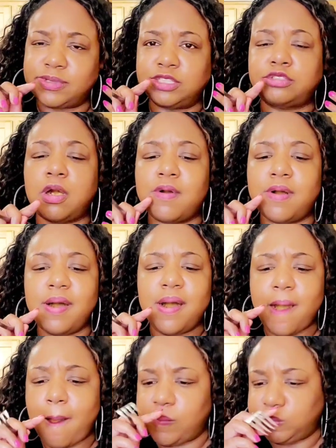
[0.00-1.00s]
It's so
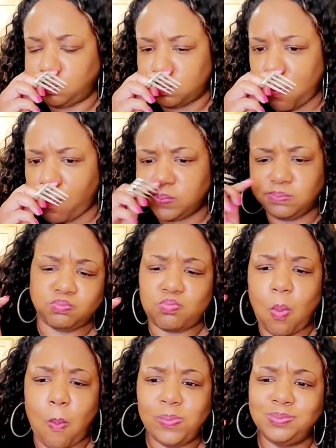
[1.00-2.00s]
good.
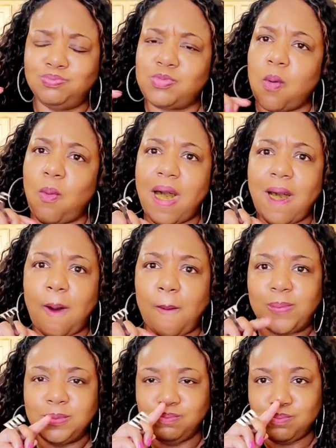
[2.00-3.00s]
Wow.